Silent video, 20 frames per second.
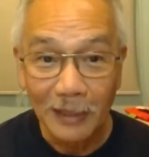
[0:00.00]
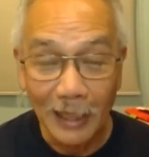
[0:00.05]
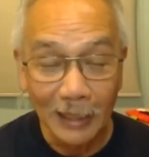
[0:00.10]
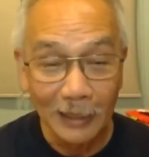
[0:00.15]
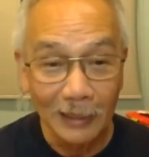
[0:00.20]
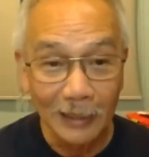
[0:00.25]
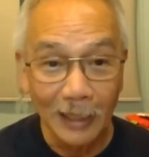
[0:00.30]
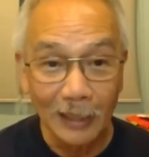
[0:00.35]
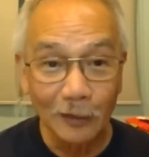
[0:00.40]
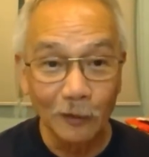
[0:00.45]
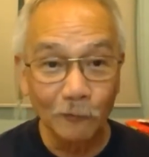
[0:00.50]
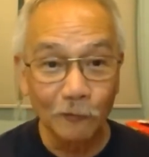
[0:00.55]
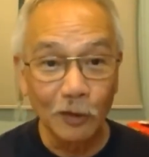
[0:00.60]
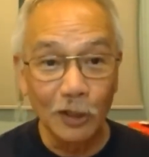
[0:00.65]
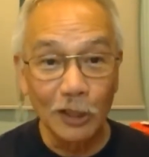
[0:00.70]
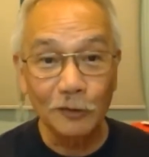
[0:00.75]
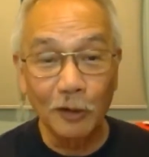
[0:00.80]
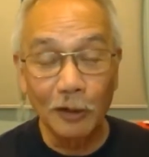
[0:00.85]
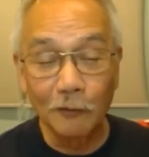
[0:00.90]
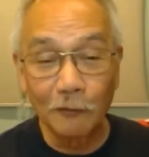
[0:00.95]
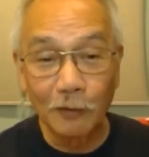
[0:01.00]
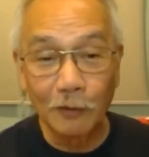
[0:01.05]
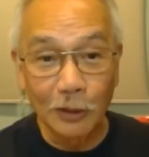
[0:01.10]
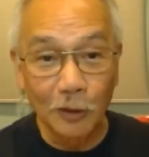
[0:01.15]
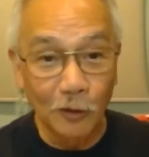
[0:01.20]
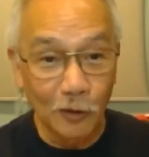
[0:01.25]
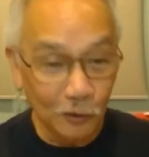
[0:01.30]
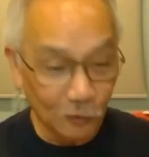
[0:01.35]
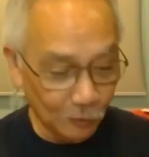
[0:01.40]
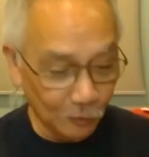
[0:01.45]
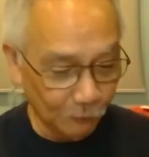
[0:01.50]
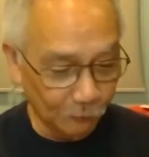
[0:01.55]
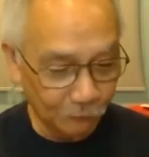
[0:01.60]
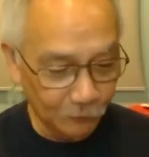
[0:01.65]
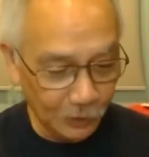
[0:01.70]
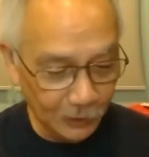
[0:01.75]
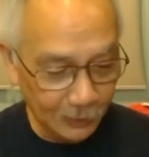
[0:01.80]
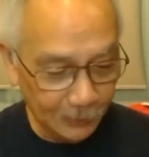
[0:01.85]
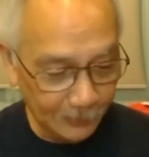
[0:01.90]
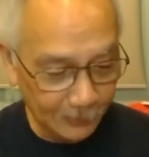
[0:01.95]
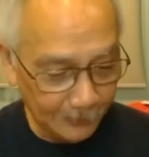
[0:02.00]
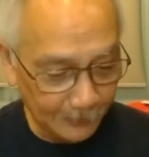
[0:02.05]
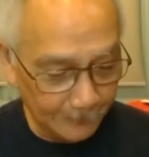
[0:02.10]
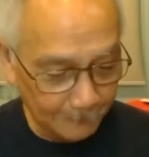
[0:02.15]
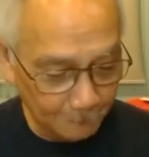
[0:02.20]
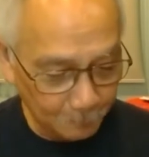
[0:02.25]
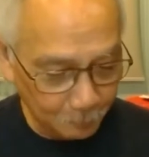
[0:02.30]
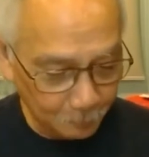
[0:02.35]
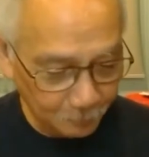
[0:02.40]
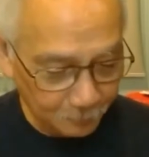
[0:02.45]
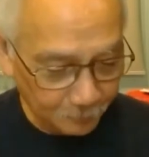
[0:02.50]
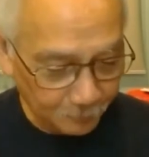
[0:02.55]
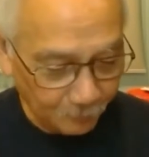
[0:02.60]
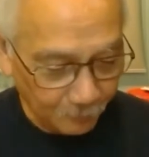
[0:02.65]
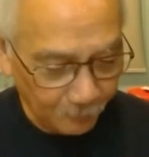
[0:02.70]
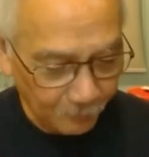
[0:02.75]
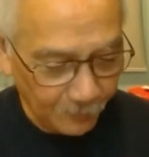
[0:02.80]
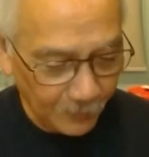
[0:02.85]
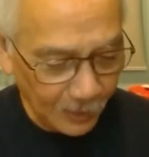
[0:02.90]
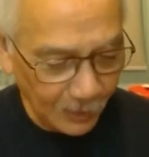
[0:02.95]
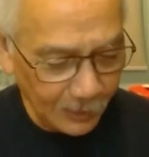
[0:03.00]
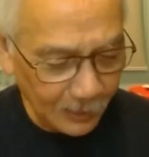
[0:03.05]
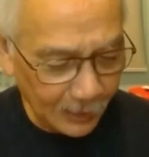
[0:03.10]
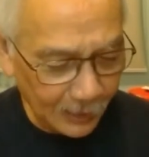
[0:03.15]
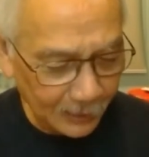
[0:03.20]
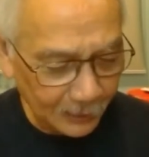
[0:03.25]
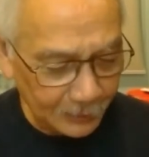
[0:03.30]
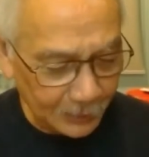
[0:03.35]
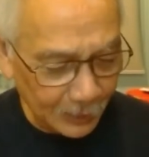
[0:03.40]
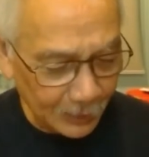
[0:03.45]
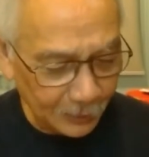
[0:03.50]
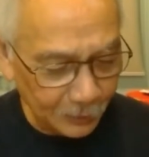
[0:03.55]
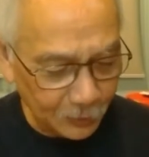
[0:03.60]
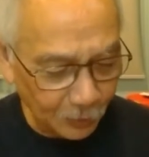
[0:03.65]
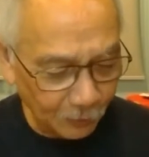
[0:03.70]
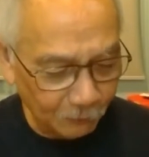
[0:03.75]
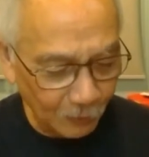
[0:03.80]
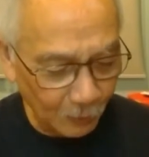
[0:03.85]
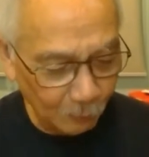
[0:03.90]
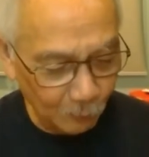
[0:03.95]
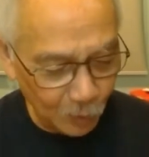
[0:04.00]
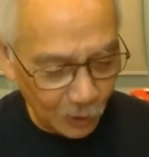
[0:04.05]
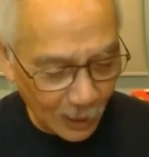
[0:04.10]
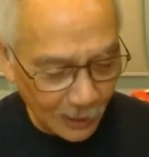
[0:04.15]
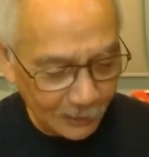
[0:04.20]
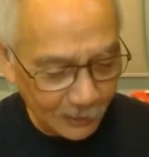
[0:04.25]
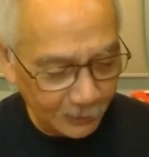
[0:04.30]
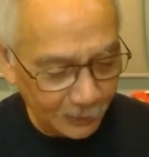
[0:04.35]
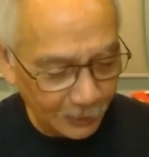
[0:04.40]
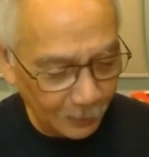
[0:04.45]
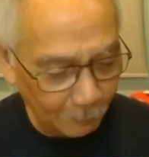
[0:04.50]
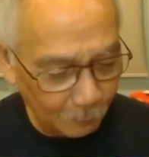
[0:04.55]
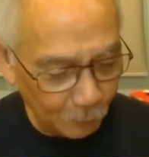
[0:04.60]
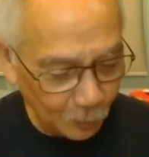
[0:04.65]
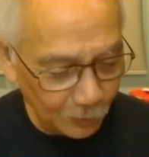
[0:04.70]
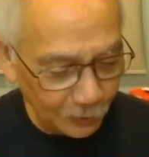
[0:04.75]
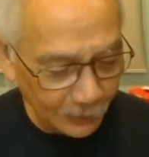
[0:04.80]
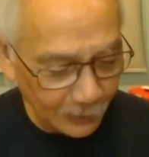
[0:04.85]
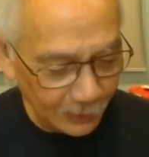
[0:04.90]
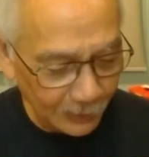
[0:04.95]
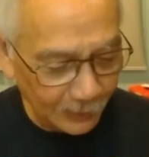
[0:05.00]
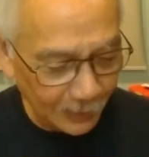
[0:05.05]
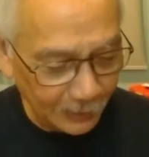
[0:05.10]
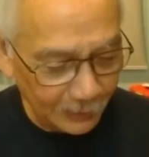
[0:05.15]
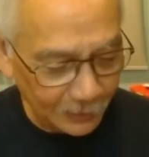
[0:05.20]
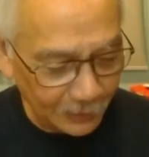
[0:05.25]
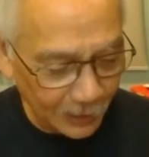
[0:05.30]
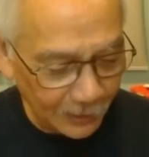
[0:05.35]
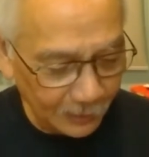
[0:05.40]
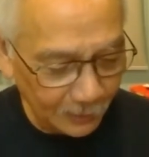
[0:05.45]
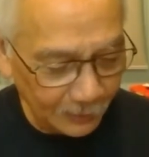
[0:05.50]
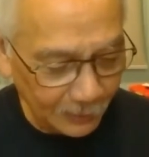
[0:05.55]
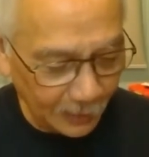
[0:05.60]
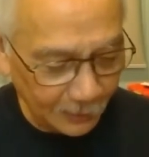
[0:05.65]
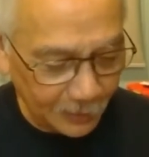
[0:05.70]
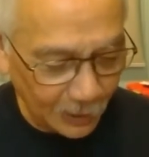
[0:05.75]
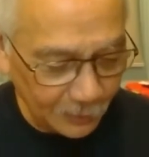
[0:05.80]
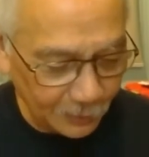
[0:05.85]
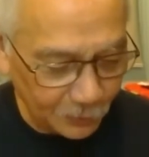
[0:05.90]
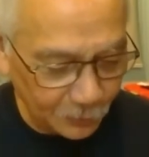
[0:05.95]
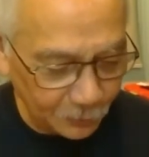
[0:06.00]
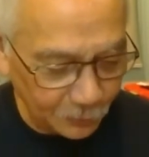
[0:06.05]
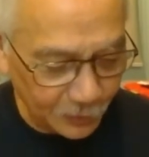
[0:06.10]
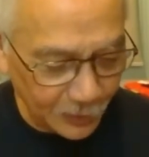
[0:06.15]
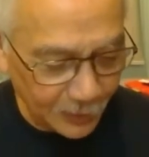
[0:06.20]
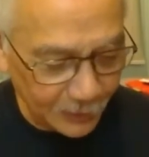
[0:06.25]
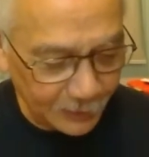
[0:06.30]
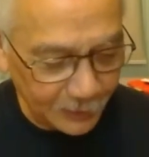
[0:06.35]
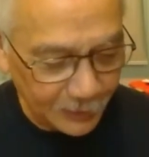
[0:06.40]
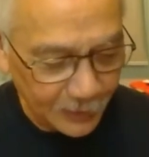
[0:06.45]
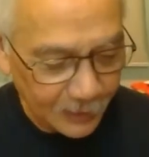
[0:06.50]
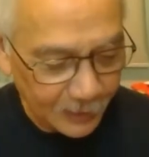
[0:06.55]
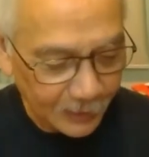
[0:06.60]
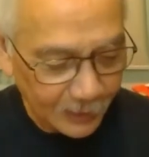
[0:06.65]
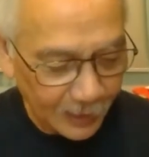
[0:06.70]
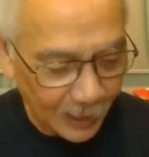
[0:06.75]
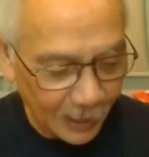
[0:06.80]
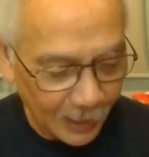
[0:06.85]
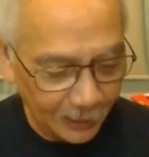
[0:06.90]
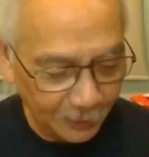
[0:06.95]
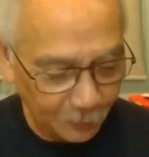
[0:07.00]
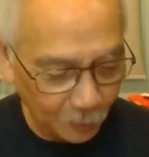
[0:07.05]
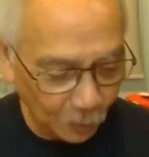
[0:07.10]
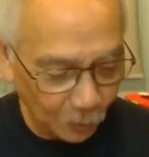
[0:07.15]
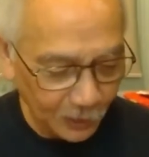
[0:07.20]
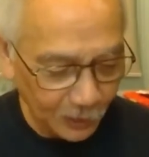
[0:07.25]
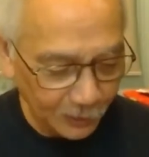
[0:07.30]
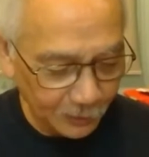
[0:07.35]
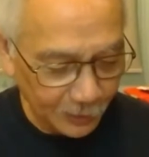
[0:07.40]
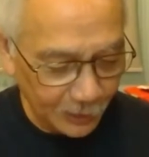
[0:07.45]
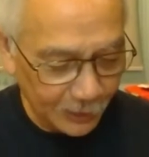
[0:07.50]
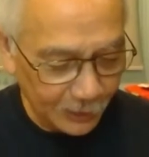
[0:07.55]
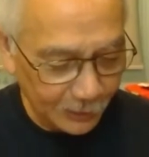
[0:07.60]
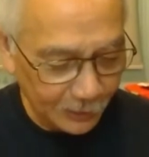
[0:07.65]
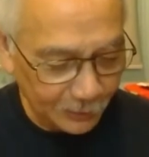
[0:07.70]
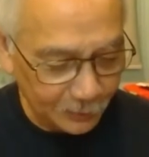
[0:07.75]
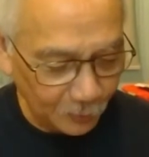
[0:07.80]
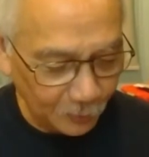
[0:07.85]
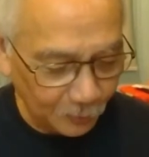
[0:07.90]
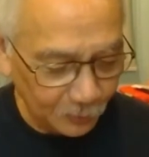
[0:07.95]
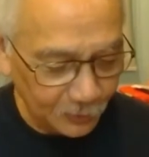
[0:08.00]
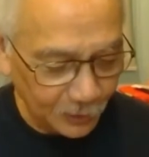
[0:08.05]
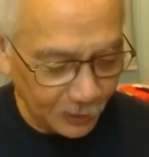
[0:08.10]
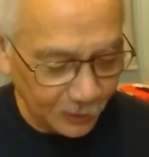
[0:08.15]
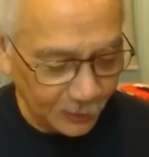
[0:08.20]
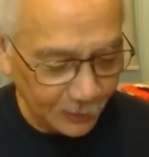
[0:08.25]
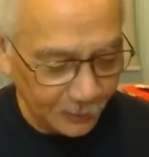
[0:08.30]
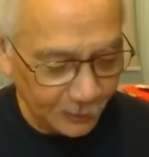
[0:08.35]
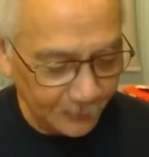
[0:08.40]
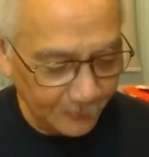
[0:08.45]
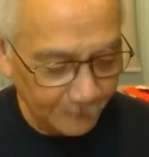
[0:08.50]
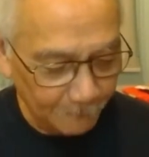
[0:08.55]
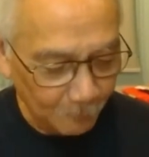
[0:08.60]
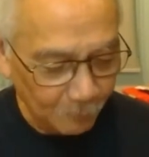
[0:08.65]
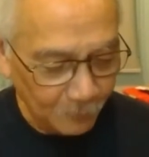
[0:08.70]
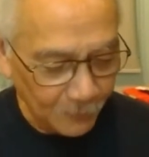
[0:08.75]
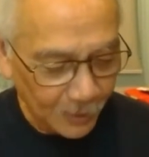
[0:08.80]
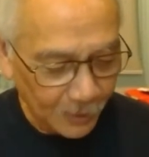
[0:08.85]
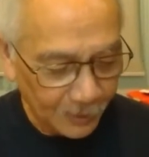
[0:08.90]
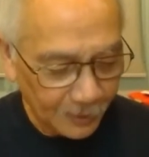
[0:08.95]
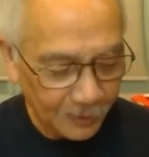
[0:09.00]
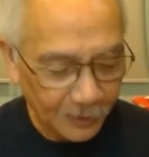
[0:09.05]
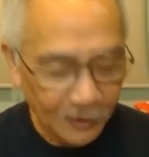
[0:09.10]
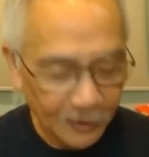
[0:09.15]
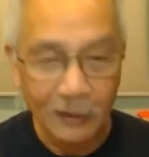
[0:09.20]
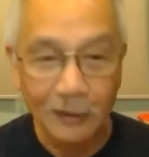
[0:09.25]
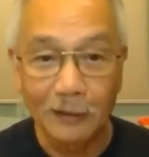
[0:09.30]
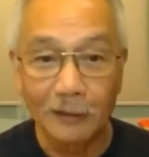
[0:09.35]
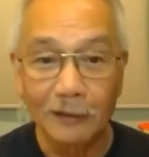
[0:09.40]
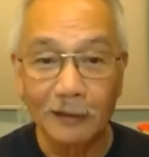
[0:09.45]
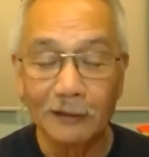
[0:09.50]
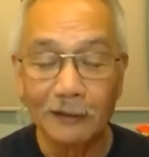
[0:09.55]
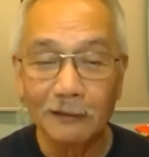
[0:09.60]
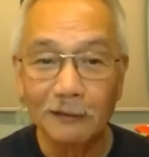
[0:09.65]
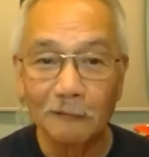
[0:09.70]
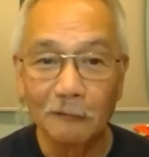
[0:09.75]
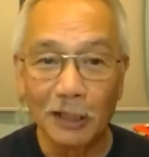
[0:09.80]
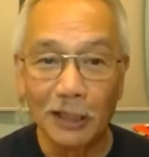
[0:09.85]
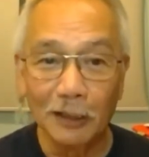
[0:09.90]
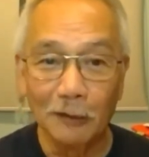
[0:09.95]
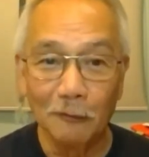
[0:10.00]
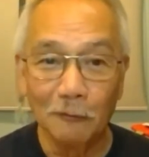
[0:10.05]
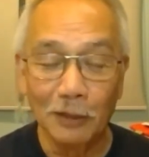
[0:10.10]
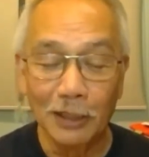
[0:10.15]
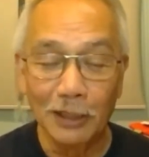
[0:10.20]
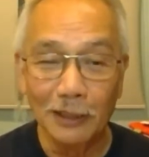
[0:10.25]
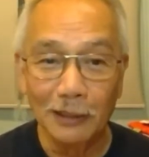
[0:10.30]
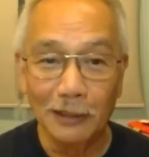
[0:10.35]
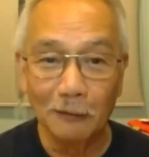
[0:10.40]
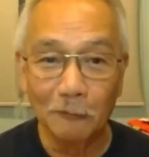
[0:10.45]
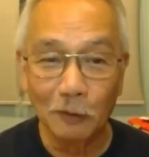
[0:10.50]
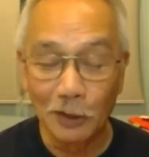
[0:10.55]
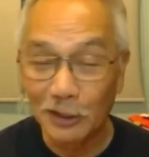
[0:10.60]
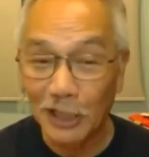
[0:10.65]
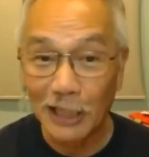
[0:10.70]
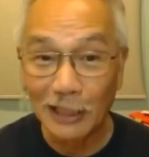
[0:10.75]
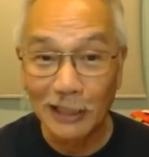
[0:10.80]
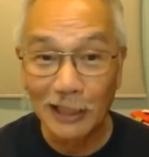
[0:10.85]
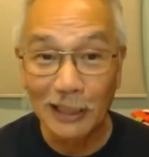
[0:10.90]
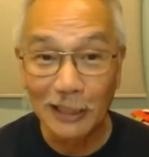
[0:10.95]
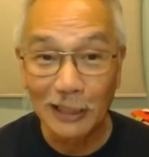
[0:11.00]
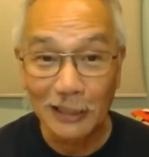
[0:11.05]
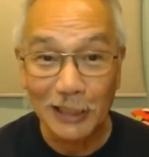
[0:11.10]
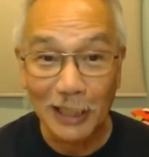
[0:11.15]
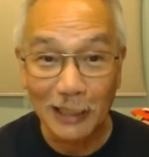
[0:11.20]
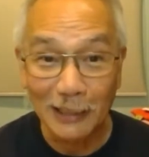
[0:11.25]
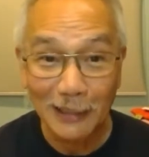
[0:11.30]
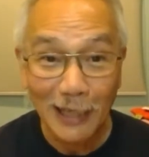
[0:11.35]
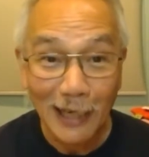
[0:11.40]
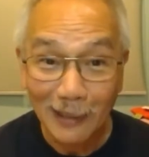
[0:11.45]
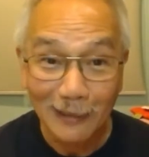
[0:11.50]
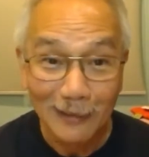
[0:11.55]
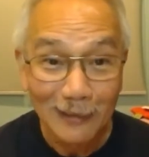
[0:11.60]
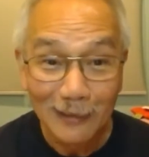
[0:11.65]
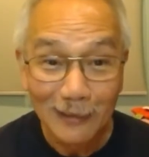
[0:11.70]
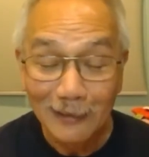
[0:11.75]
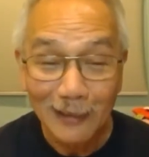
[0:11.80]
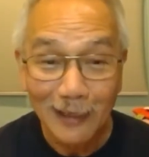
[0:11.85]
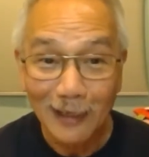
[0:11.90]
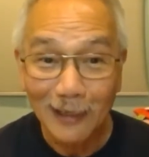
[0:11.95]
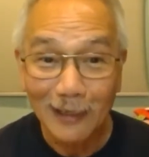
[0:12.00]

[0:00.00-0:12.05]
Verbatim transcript: And, and of course, when we talk of the uh, sins of immorality, impurity, licent licentiousness, idolatry, sorcery, uh, we, we would readily say, yeah,